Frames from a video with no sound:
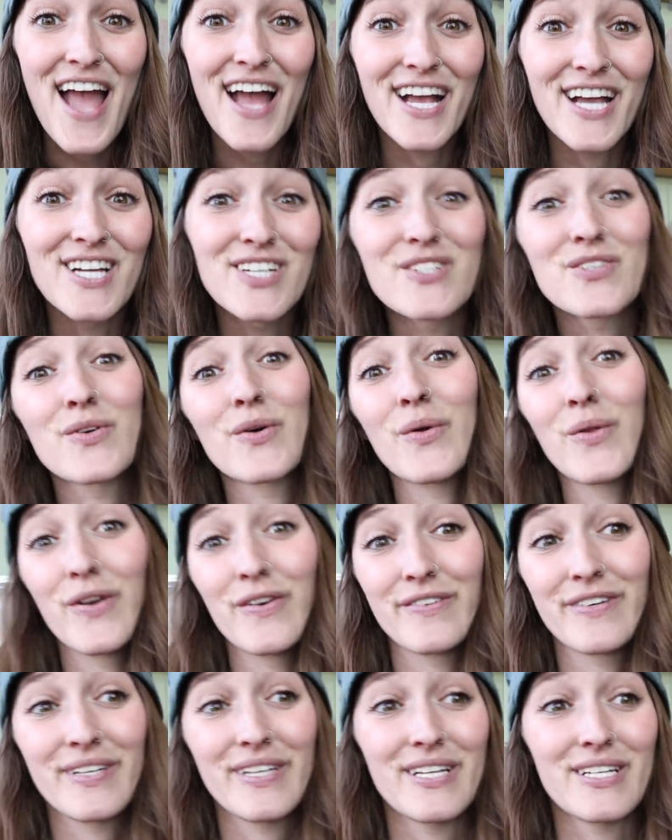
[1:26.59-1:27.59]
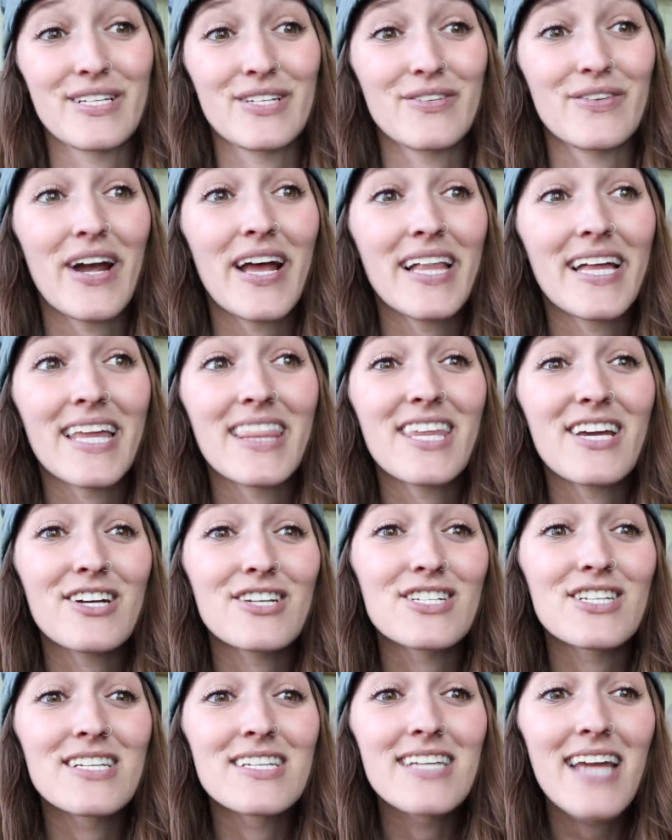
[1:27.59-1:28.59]
control over this, right? Like
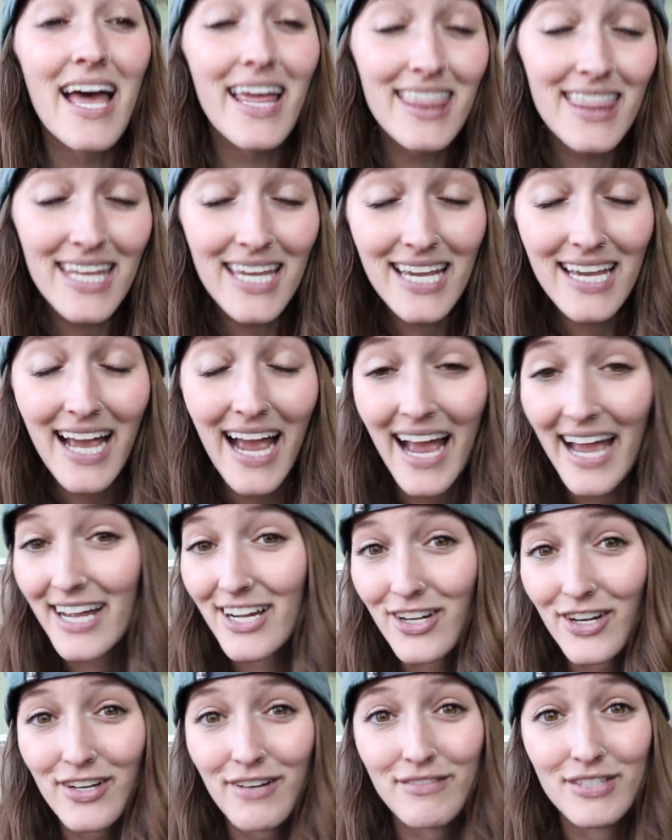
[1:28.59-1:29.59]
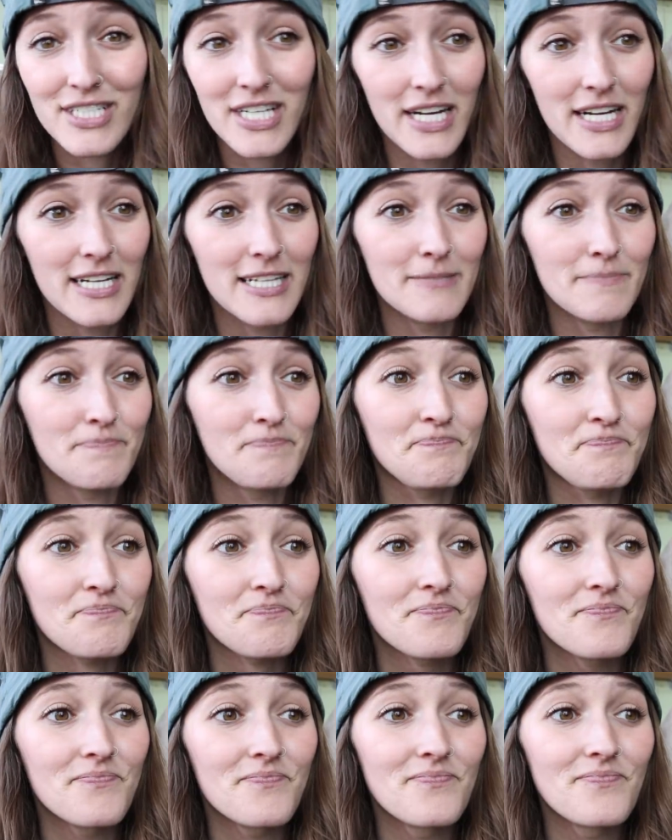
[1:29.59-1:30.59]
there's nothing I could have done
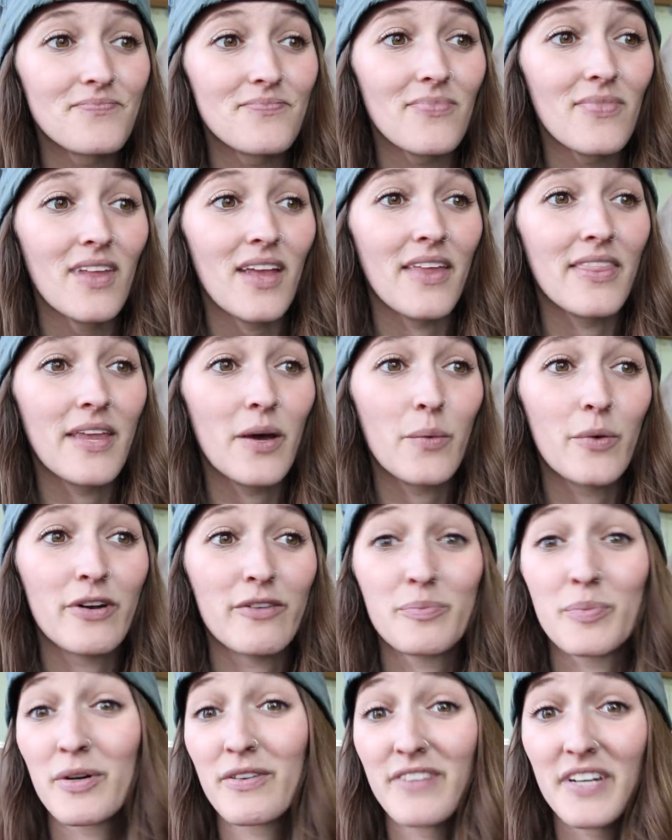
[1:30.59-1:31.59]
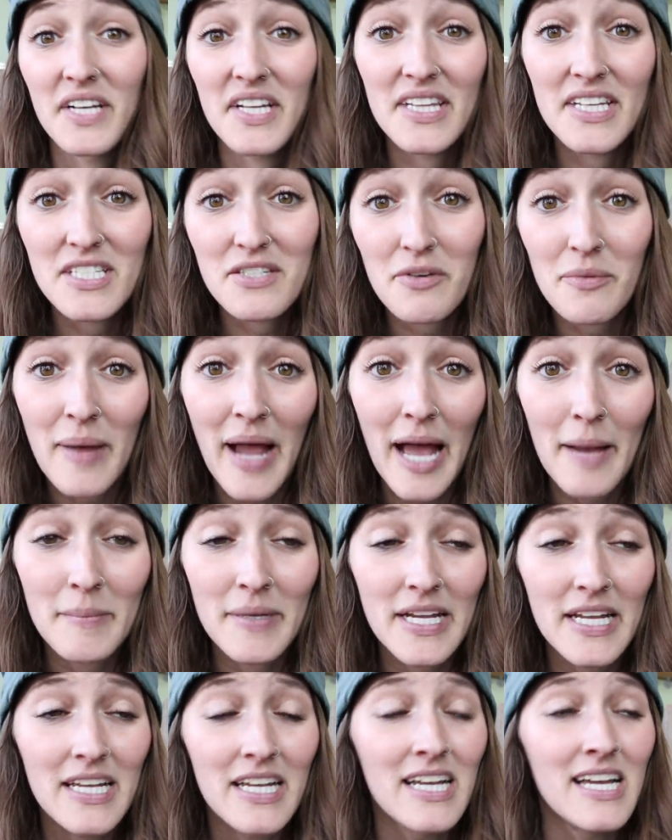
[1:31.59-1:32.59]
that would have prevented this from
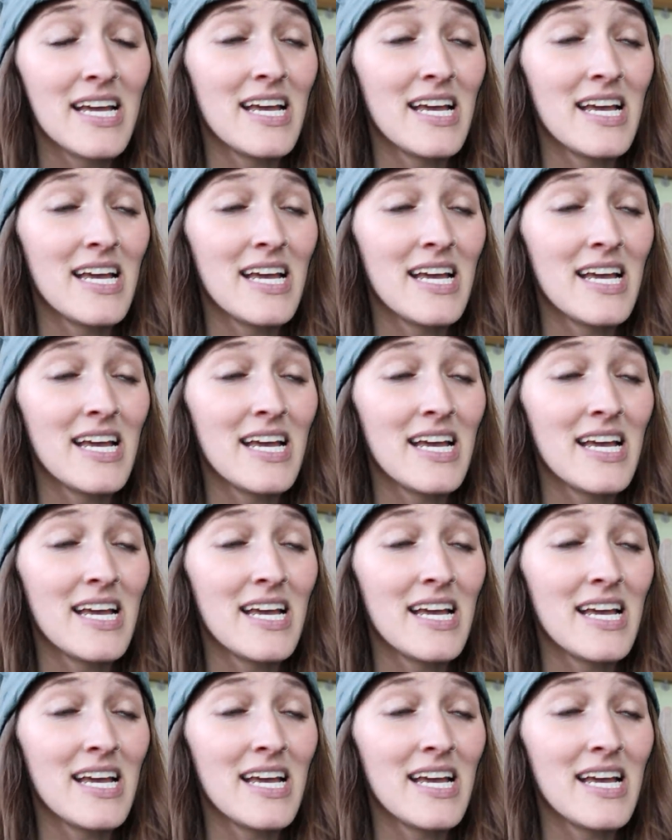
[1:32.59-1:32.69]
happening.